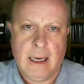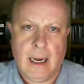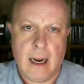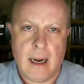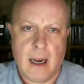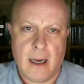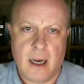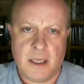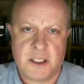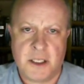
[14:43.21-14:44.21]

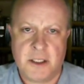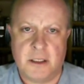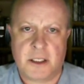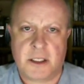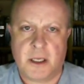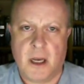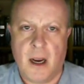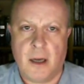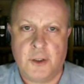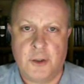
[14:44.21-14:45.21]
assistance
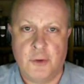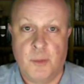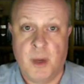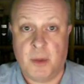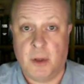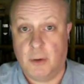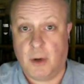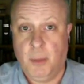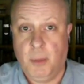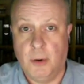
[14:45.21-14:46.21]
to people who
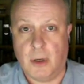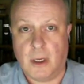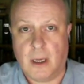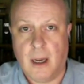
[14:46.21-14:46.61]
are poor.